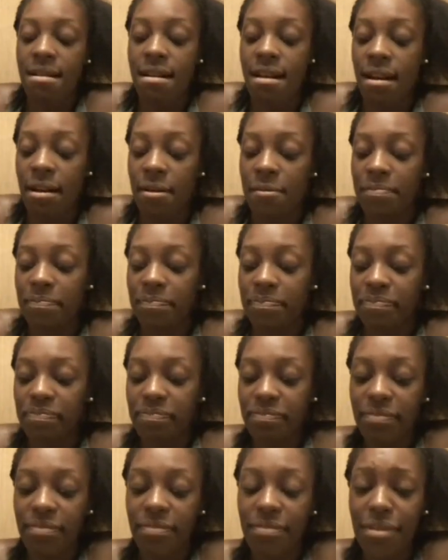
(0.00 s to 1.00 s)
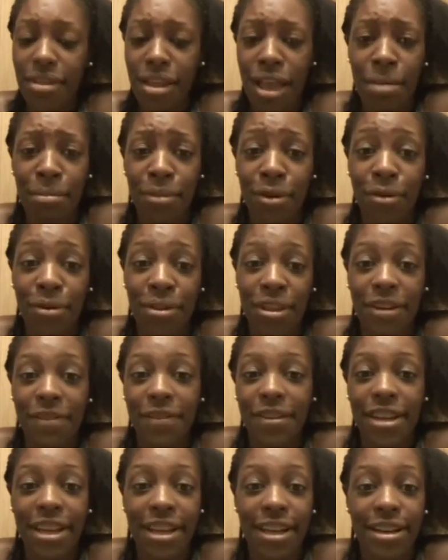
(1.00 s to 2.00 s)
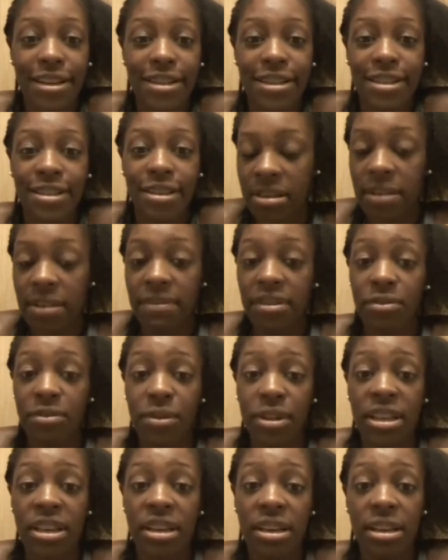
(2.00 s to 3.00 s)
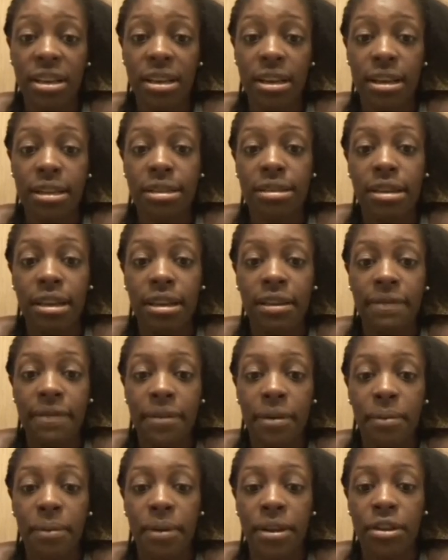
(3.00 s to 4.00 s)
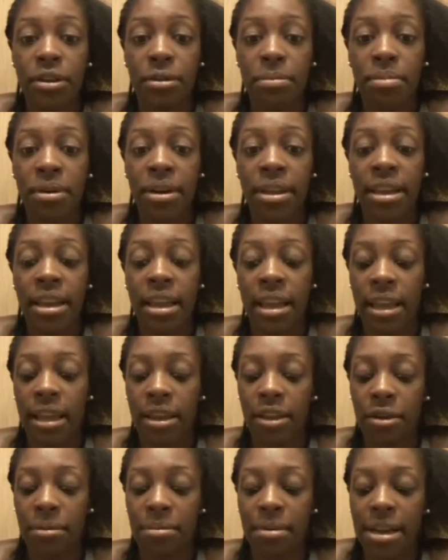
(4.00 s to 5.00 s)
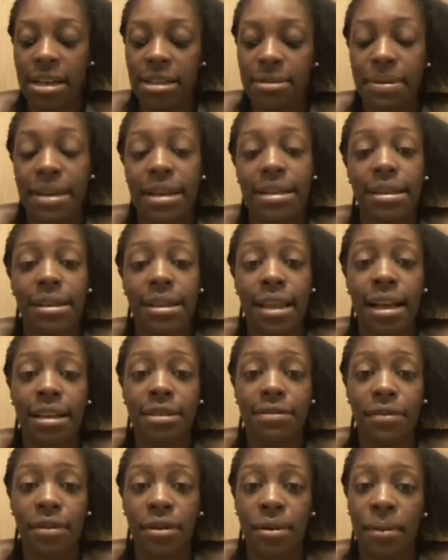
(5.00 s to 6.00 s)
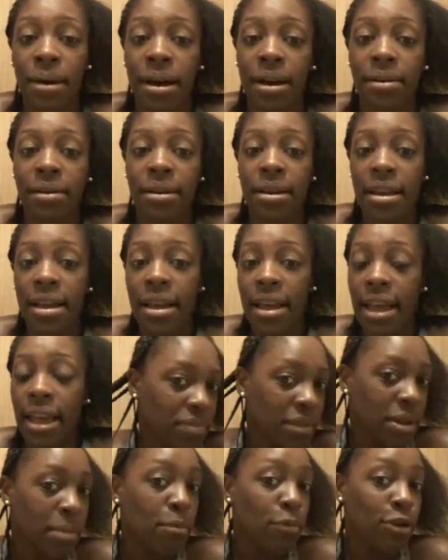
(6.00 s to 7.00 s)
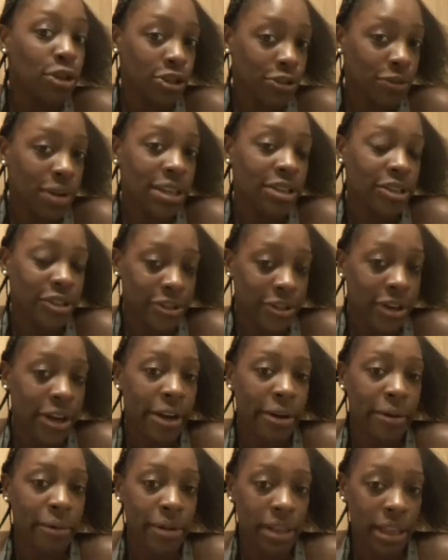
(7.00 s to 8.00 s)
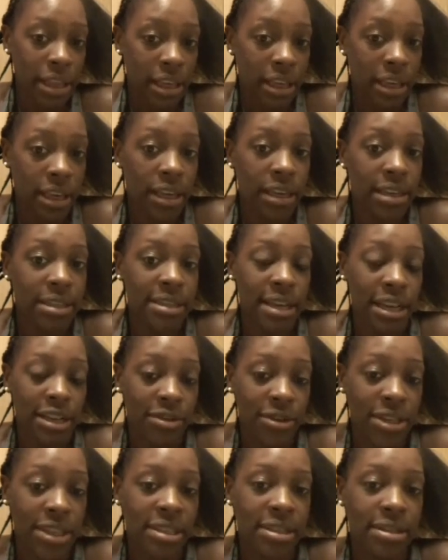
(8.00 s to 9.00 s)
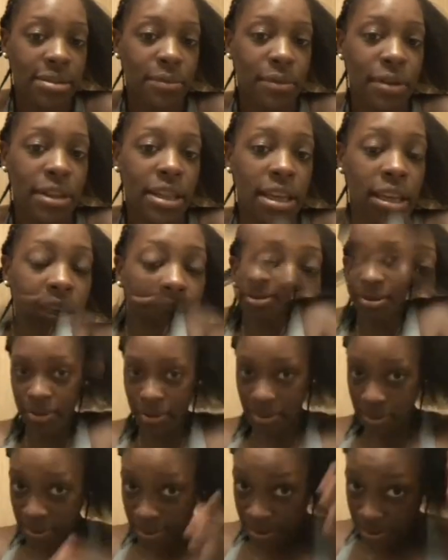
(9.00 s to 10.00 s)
I've been going there for years. This stuff is really good, and it's good for when you put in your braids because it lasts for a while. It moisturizes your hair really good. It saturates really good.